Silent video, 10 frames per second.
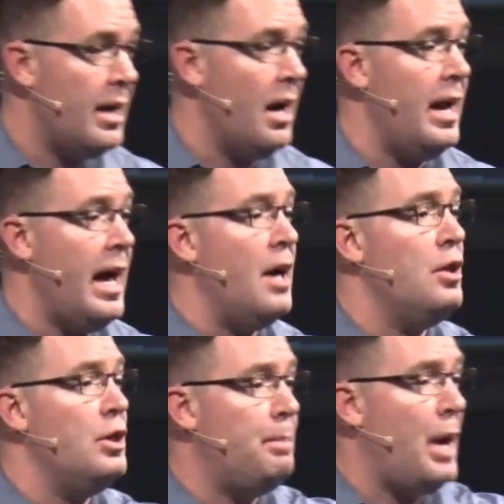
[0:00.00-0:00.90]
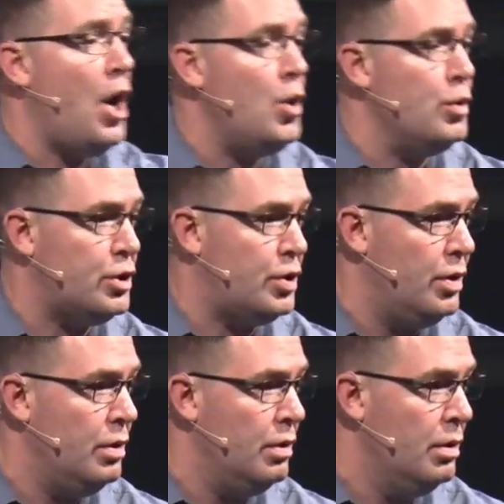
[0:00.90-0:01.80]
that got out of the
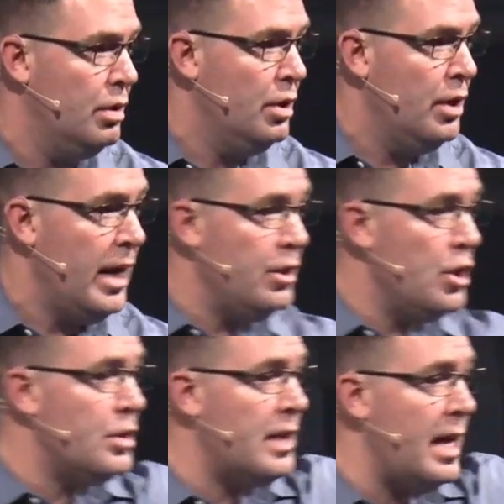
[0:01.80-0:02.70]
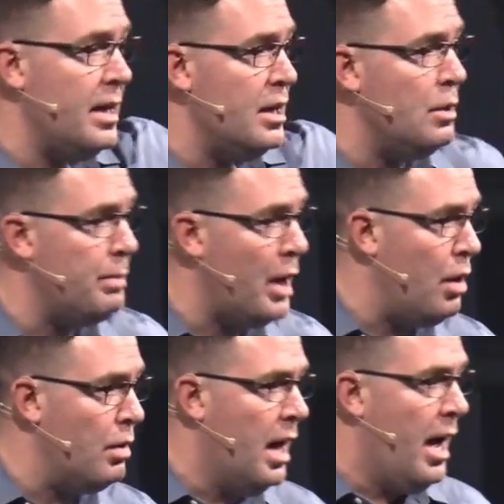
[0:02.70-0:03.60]
boat and you stayed in the
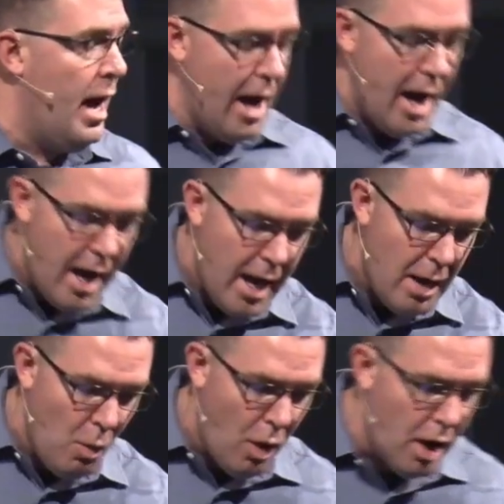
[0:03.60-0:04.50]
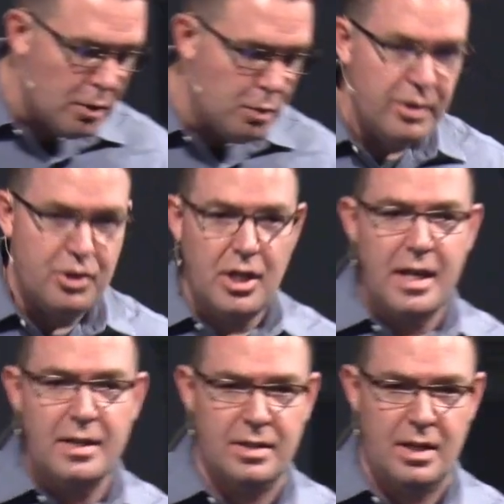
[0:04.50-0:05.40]
boat. I walked with
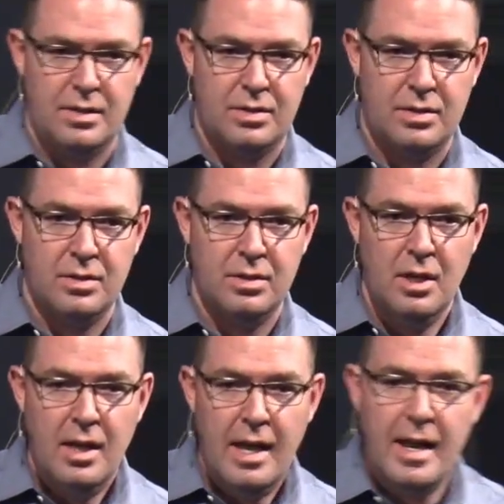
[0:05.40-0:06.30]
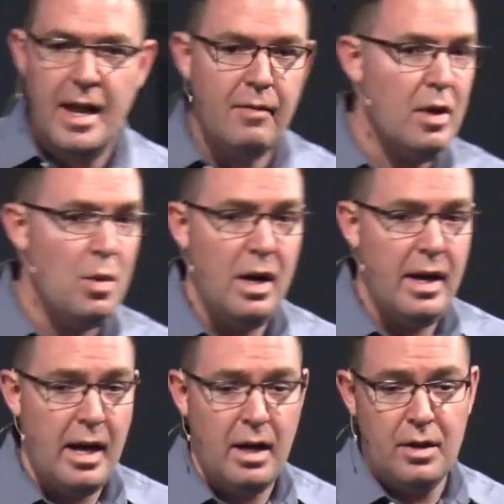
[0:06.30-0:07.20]
Jesus, and
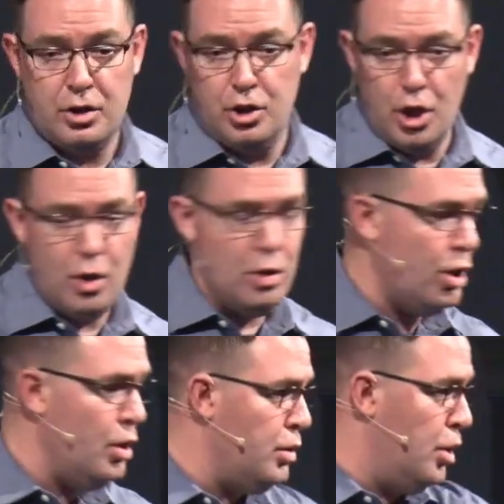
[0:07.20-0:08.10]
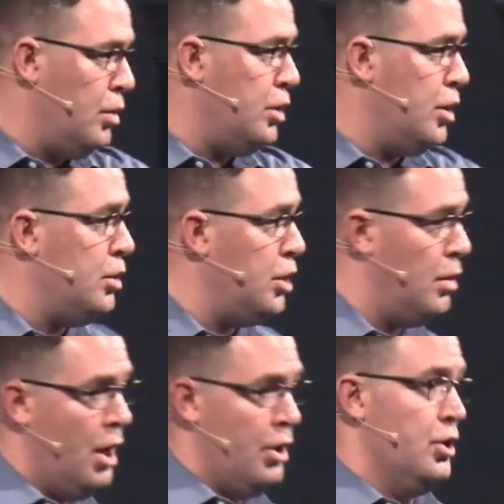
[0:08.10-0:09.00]
everyone else, you,
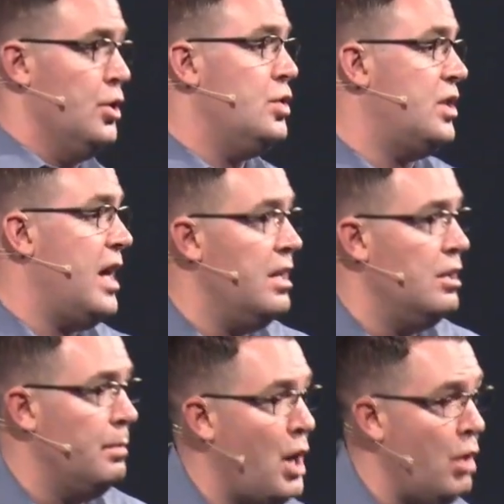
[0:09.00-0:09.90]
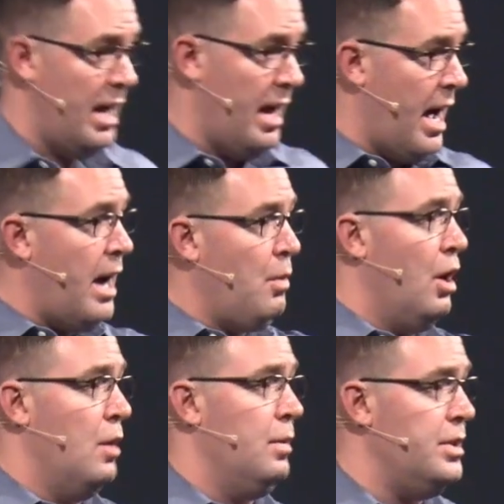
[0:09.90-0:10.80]
you stayed in the boat and I
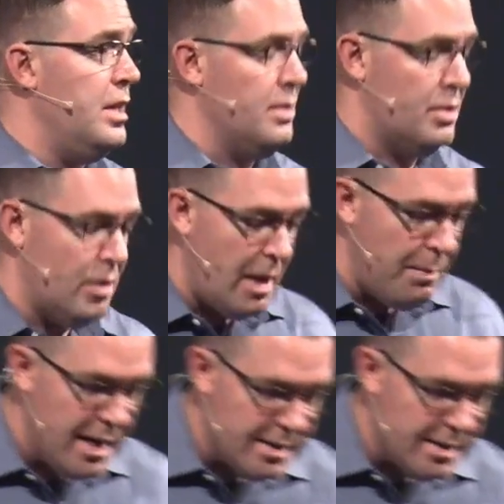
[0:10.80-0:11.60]
walked with Jesus. So that